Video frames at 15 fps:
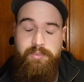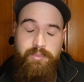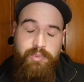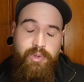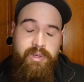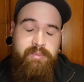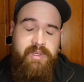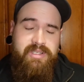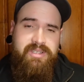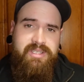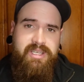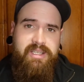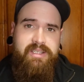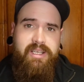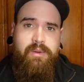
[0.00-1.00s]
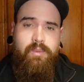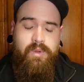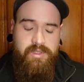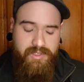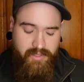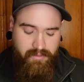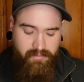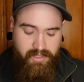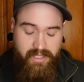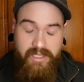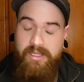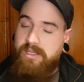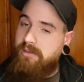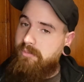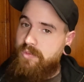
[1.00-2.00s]
pretty much said that once already.
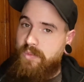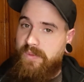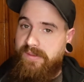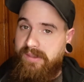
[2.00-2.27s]
It comes with